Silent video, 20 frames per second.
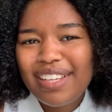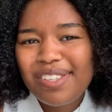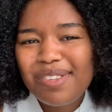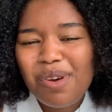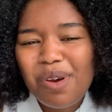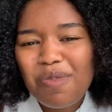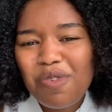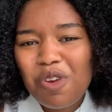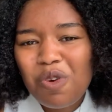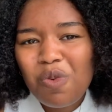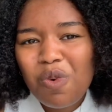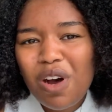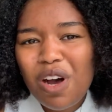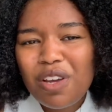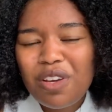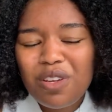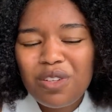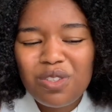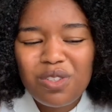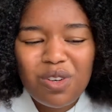So if you
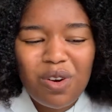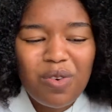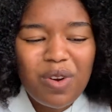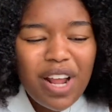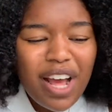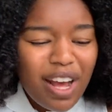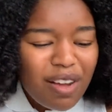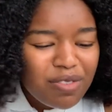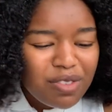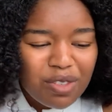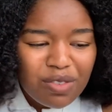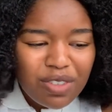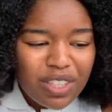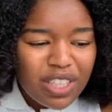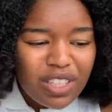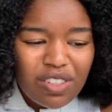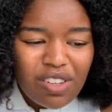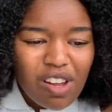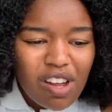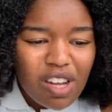want, you don't have to
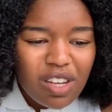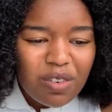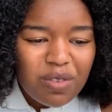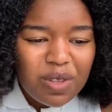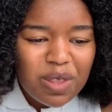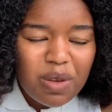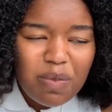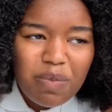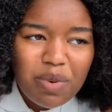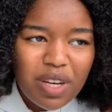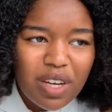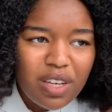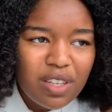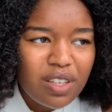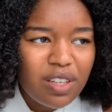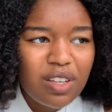read along with a book.